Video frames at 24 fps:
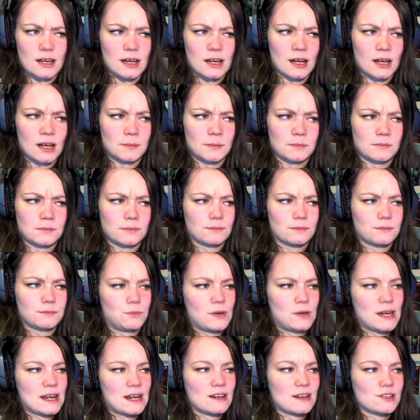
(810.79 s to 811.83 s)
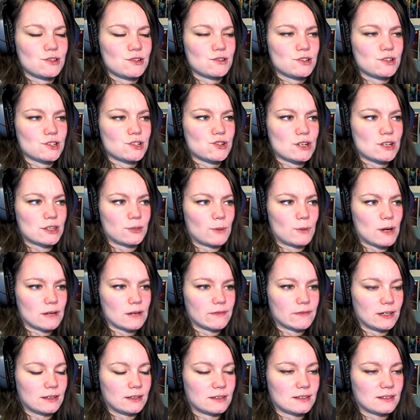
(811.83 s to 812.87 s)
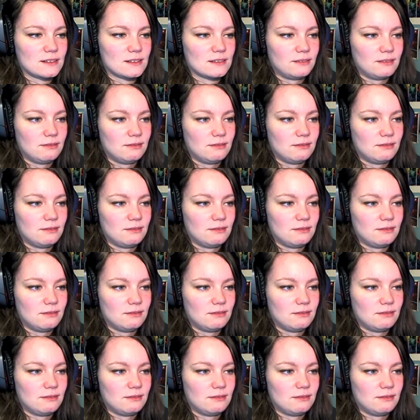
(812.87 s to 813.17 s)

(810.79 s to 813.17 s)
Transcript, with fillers: Um, why didn't you just drink the waterfall?